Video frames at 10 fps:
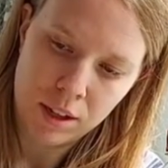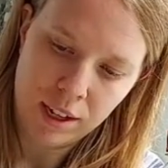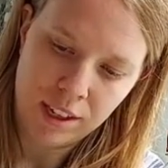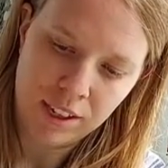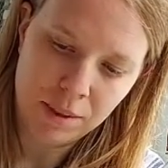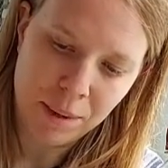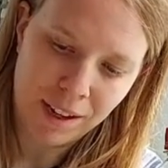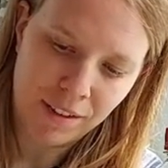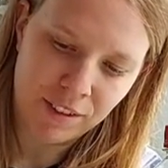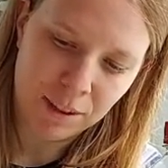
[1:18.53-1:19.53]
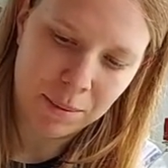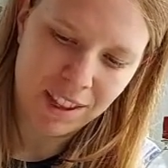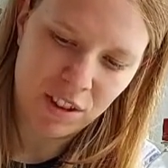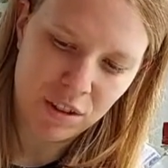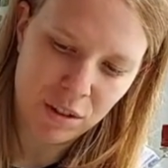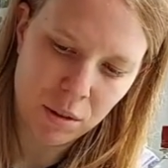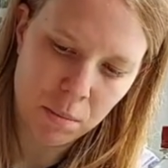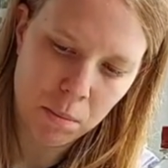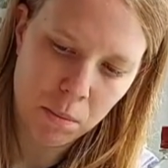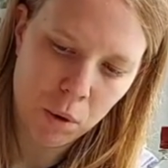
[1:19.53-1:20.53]
It doesn't matter if it's a bit
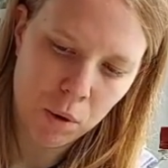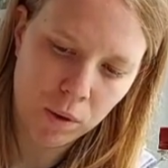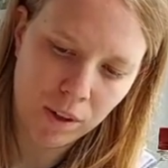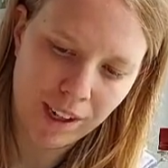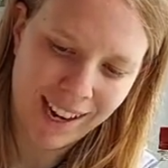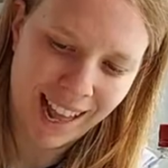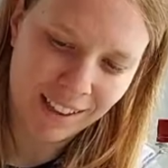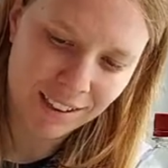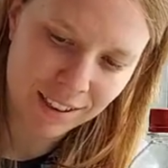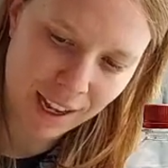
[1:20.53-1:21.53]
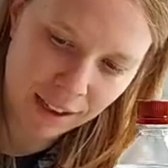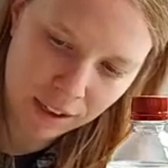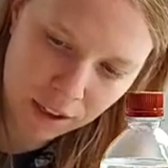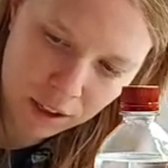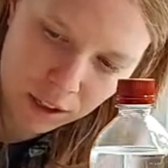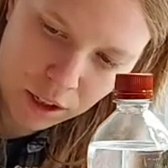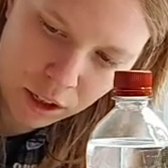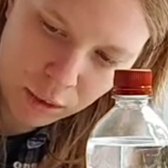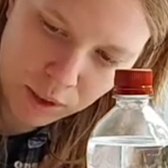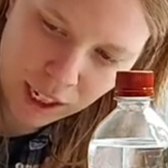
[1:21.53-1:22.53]
more or less than
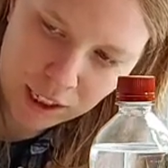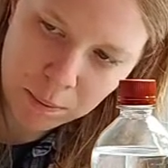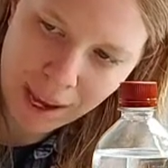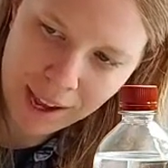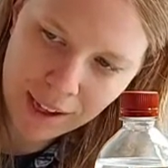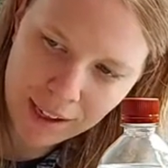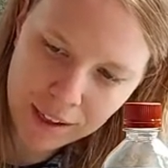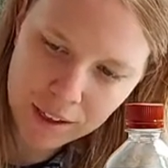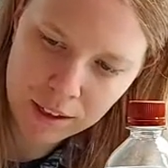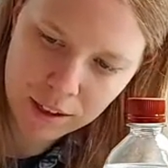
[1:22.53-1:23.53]
you would expect.